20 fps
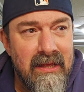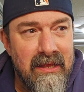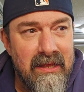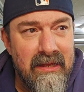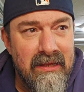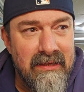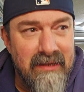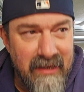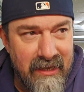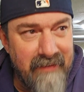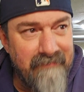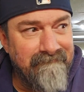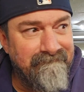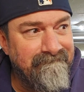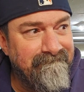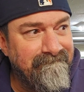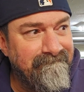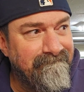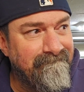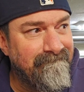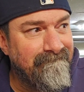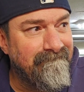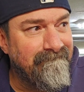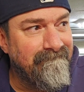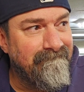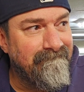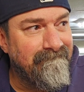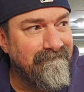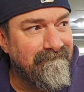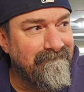Yeah,
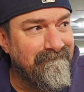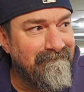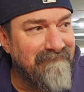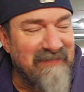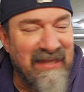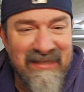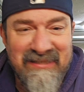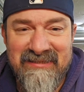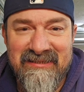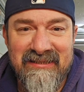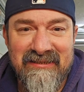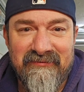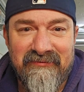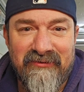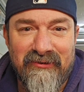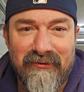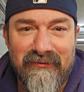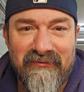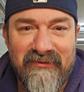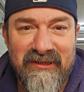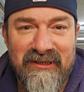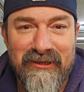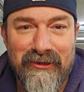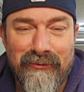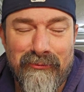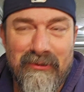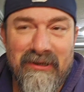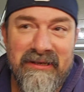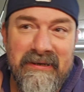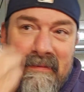that's it for video
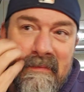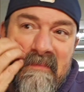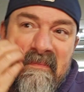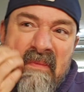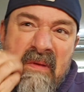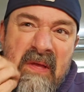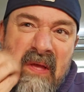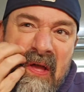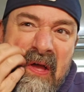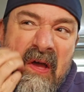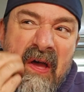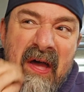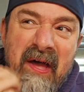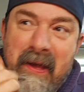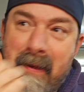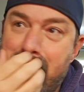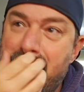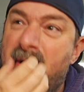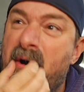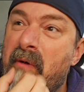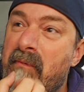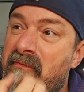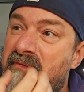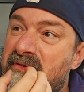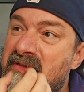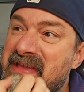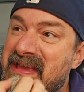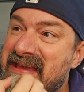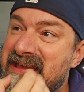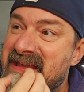one.
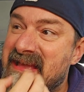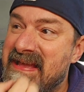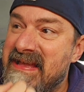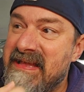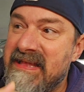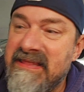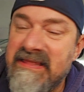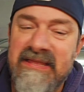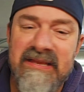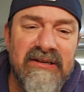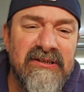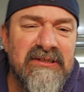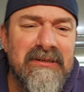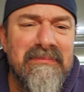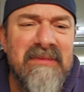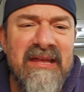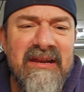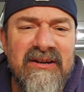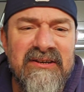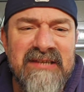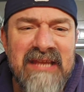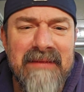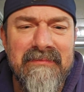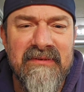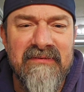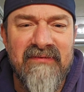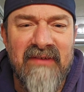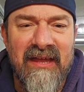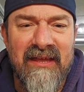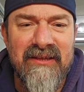Hopefully there's some
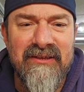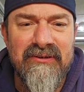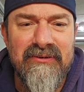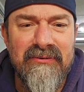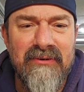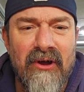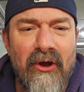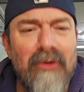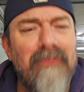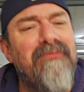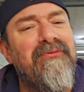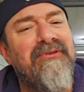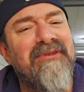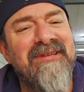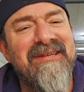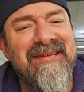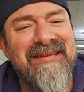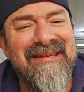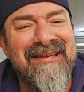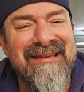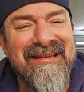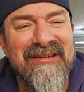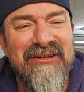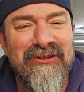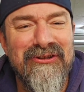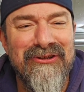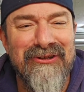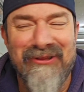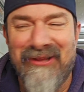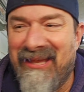entertainment value. Hopefully
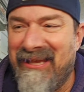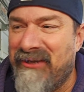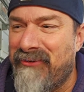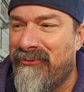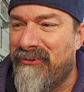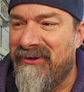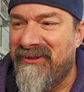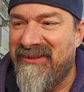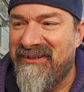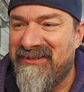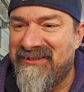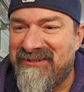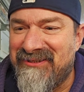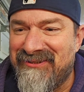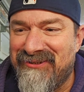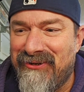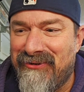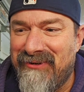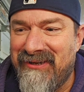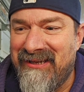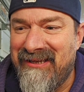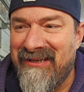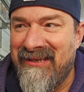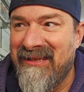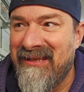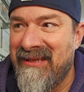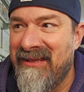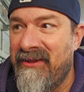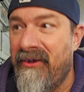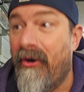you like where this is going.
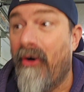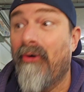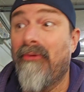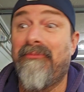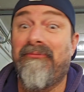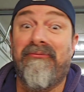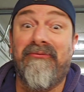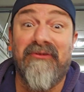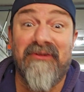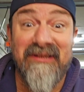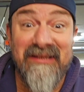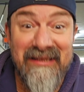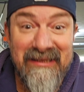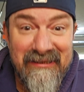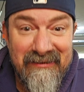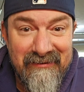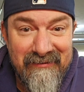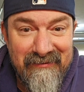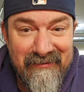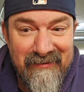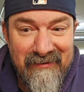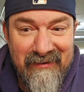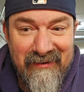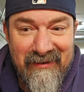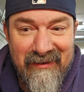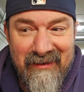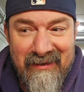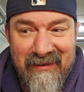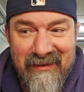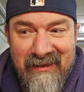Hopefully
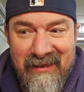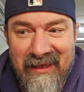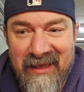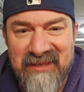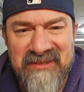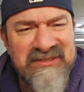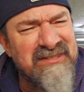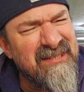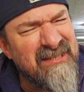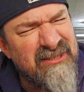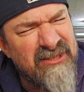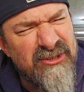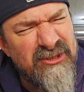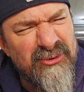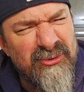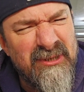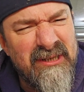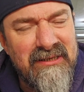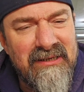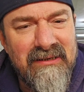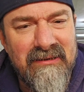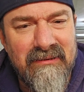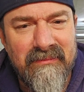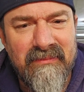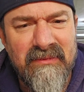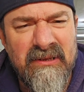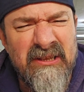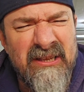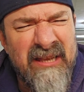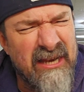I stick to it.
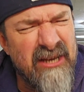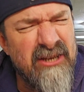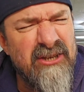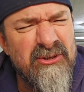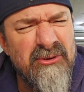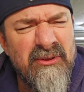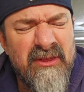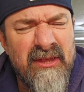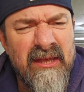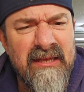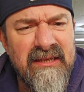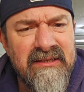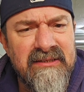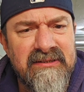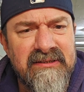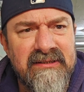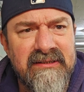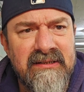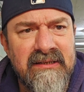You got to do things